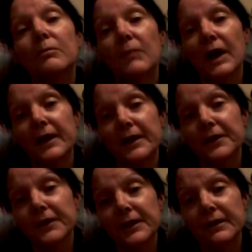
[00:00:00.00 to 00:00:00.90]
my
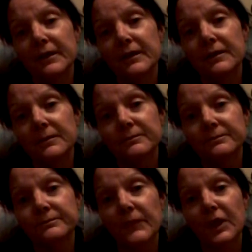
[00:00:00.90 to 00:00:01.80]
Erica,
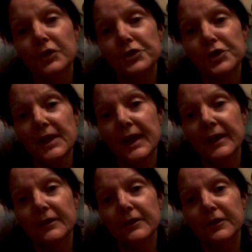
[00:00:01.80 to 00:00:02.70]
she
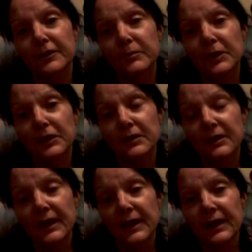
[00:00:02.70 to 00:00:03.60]
had a good
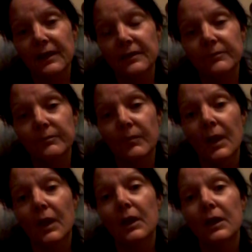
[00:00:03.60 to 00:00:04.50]
birthday
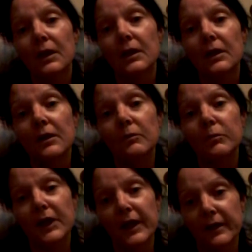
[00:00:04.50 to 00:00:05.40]

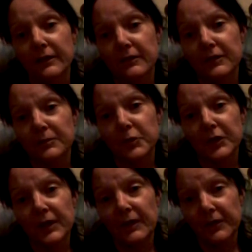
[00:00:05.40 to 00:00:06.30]
because it's
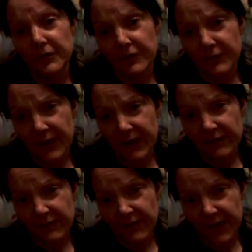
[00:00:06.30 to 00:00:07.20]
pretty near her
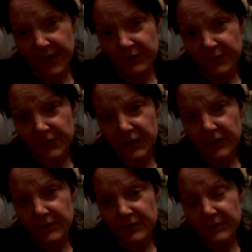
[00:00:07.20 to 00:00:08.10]
dad's tax
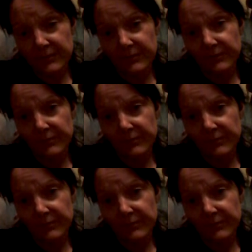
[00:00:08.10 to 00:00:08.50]
return.